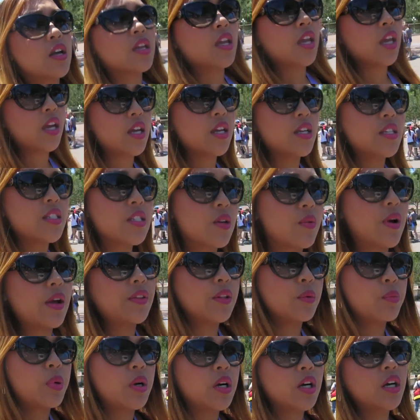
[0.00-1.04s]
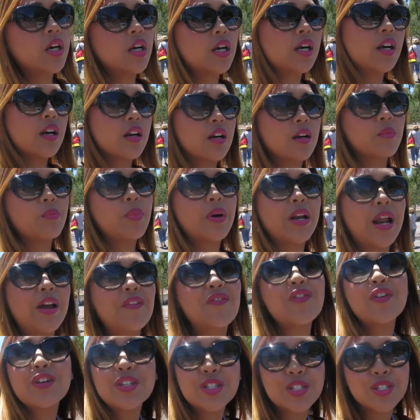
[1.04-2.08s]
kids around the park. But I
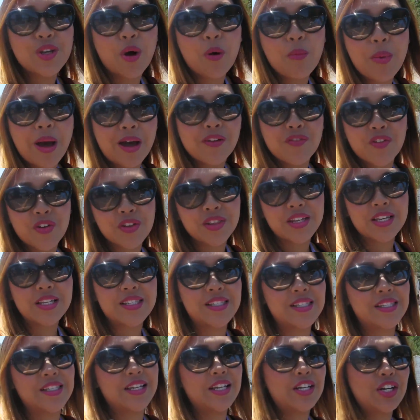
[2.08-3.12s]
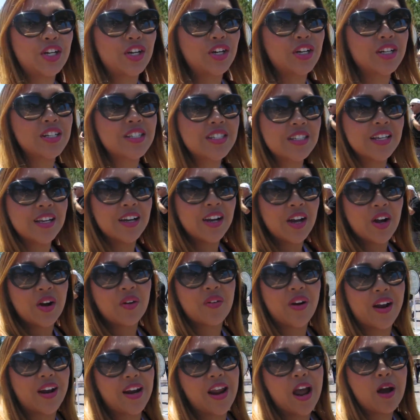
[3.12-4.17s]
feel so bad for these seniors
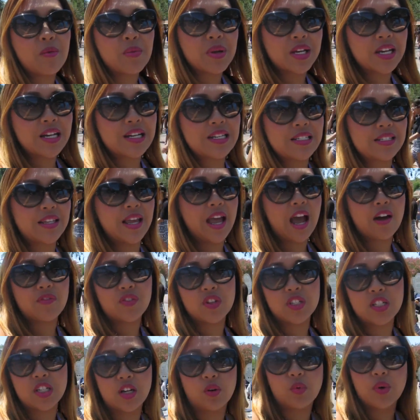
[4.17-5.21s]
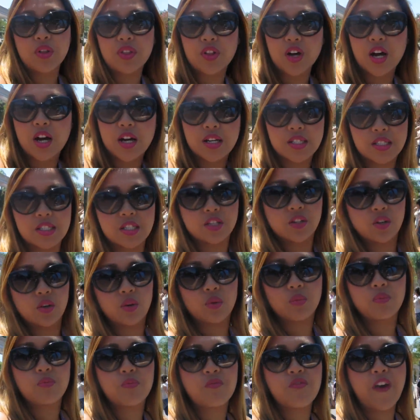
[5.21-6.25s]
right now because they have to deal with us, you
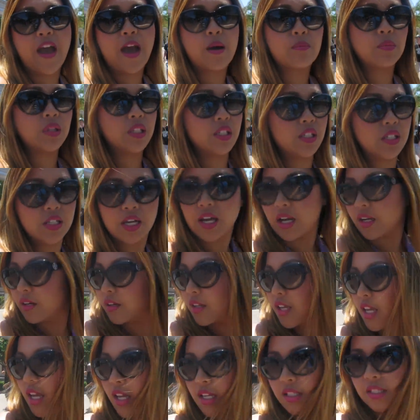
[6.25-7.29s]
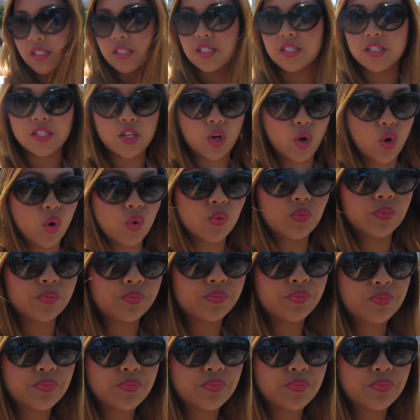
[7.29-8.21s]
know, family and kids. So